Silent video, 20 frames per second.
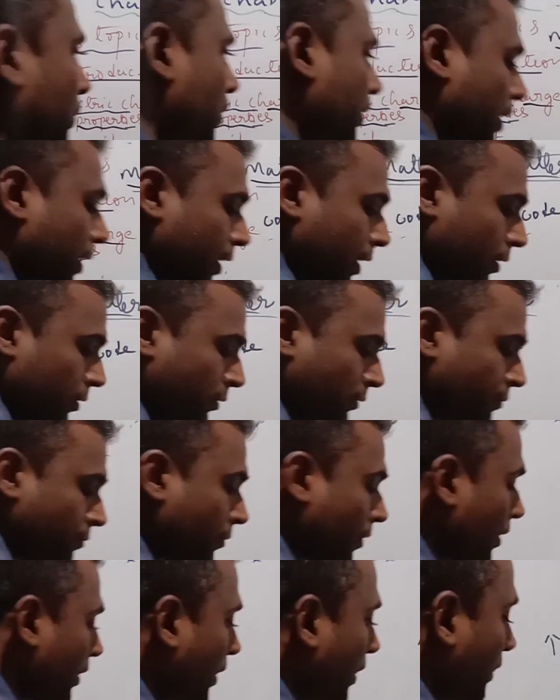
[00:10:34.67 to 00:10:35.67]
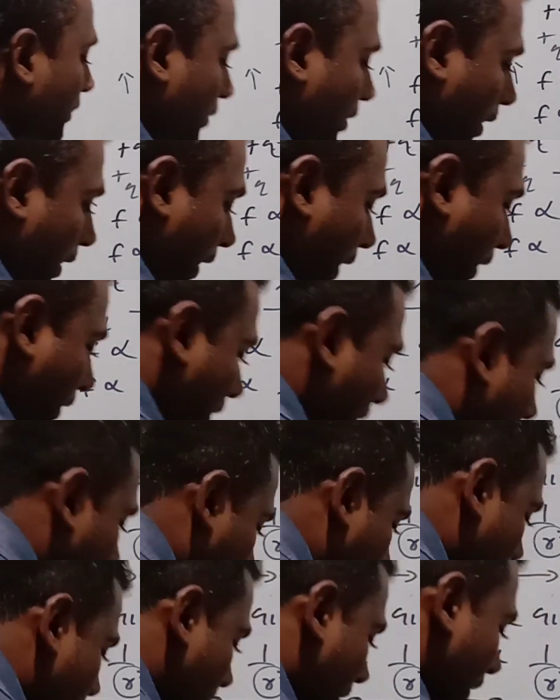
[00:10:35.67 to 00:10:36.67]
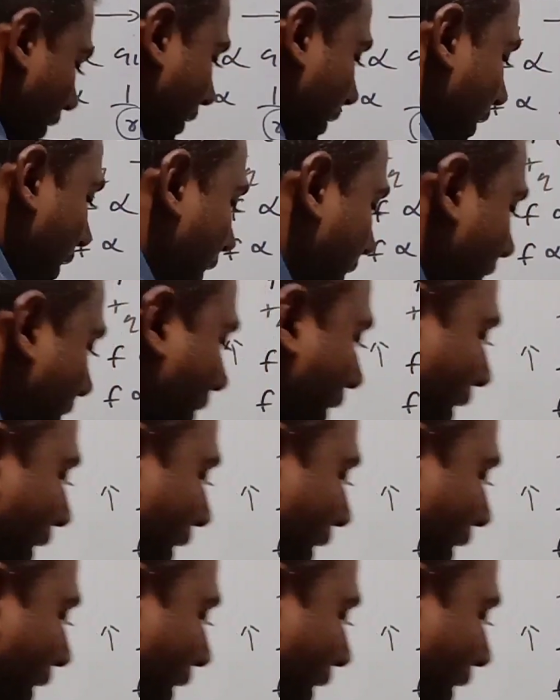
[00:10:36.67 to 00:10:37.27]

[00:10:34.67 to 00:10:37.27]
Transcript: noted down. So later on, let us